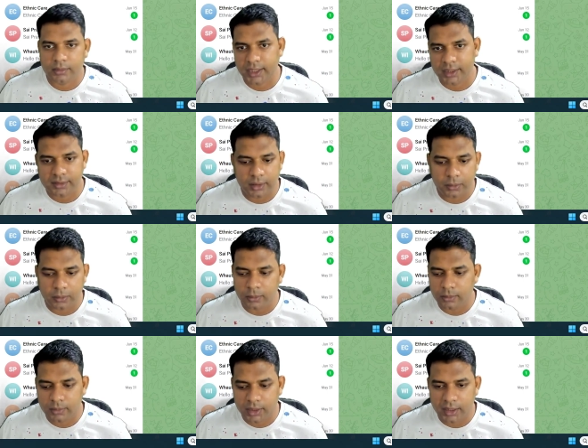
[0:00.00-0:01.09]
Actually,
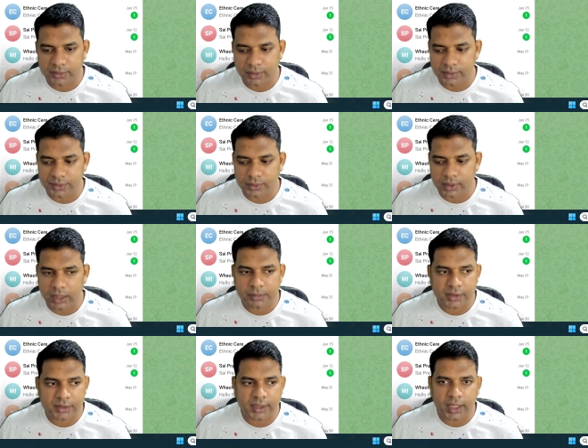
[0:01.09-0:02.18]
as soon as you type
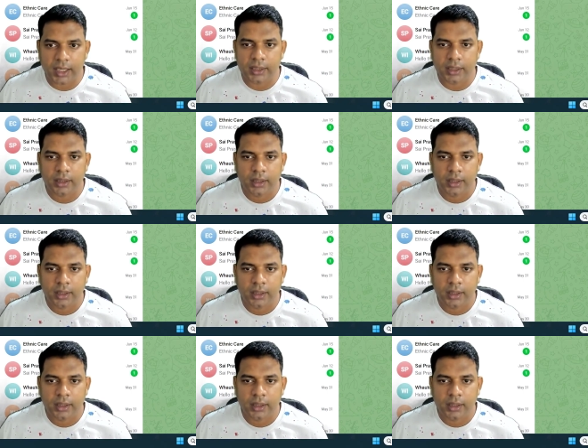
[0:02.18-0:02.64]
the start,